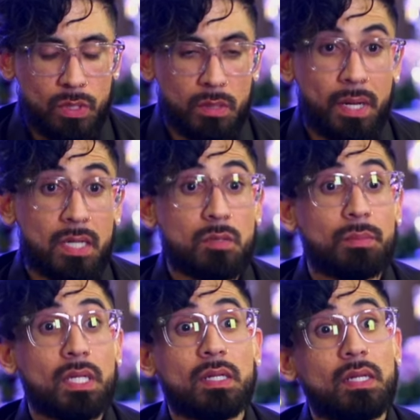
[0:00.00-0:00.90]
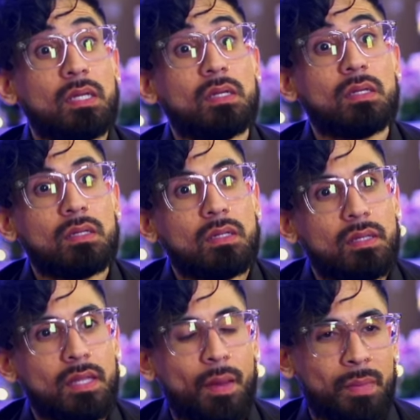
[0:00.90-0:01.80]
with the possibility
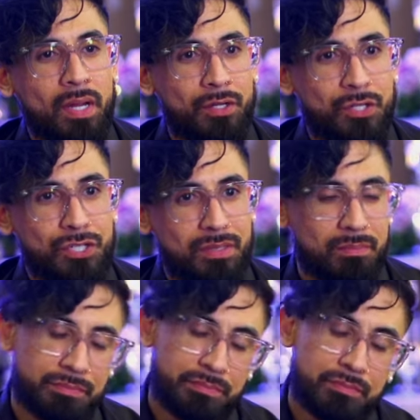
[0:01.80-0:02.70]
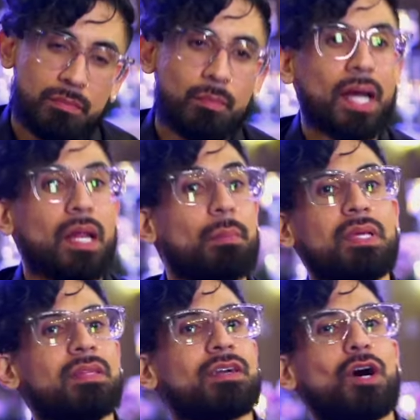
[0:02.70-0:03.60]
that marriage might not be
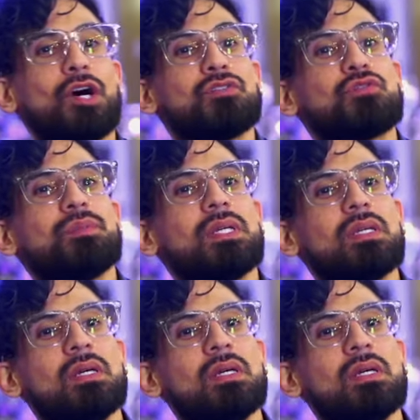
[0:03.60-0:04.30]
in the cards for me.